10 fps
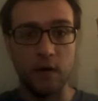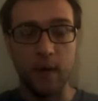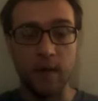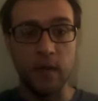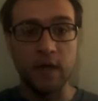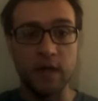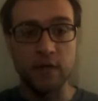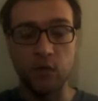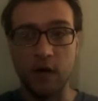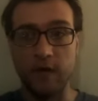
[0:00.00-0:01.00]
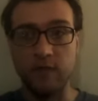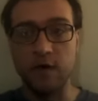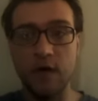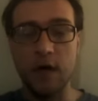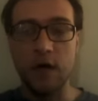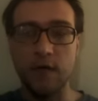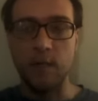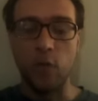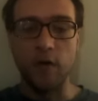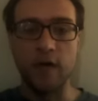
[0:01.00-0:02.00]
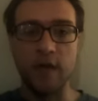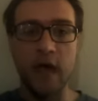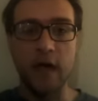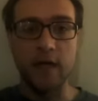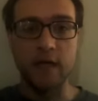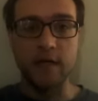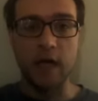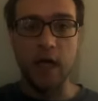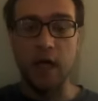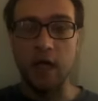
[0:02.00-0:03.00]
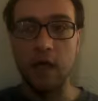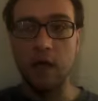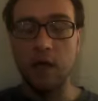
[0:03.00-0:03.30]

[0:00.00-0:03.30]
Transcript: my opinions or whatever, the more that it's a